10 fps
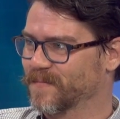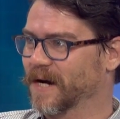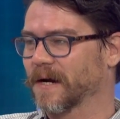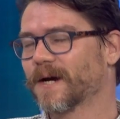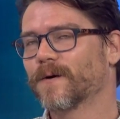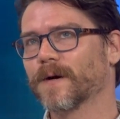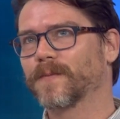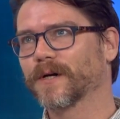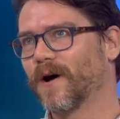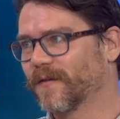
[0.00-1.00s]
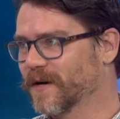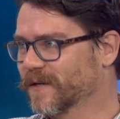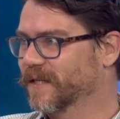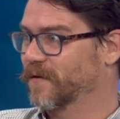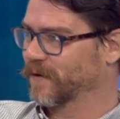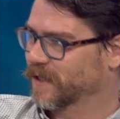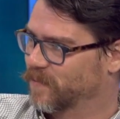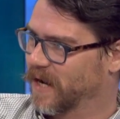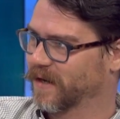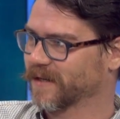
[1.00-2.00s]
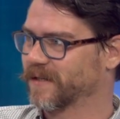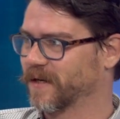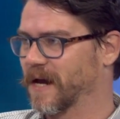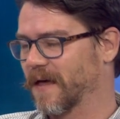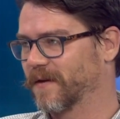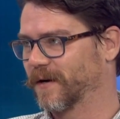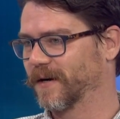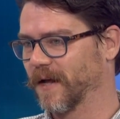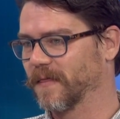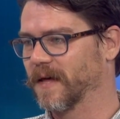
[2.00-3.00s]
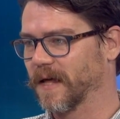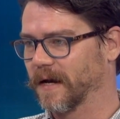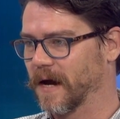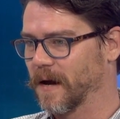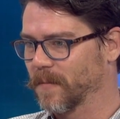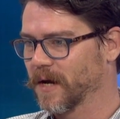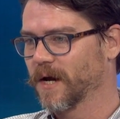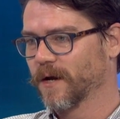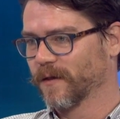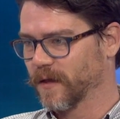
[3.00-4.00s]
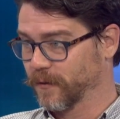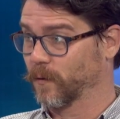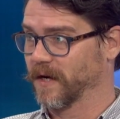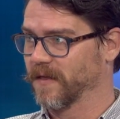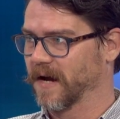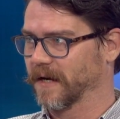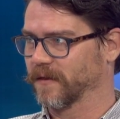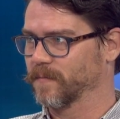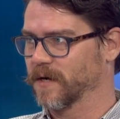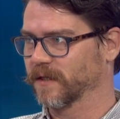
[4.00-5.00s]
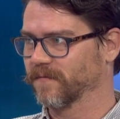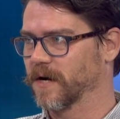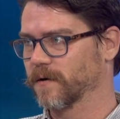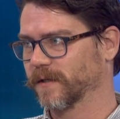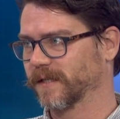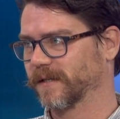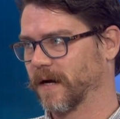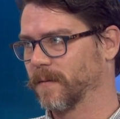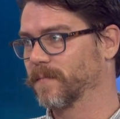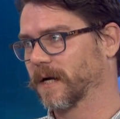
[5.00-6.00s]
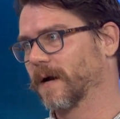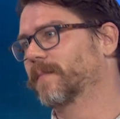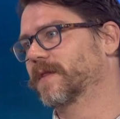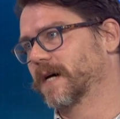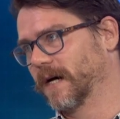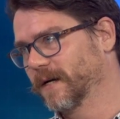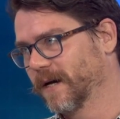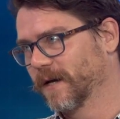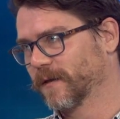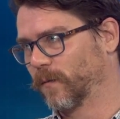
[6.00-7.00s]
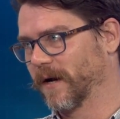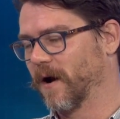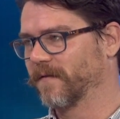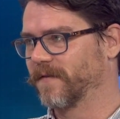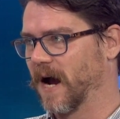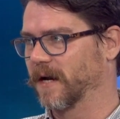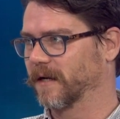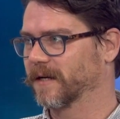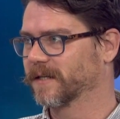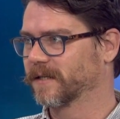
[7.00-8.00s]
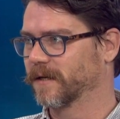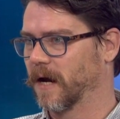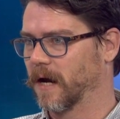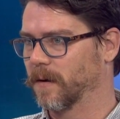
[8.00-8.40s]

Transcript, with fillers: but we put all those different spellings together, and then the three that get the most votes become the the runoff finalists.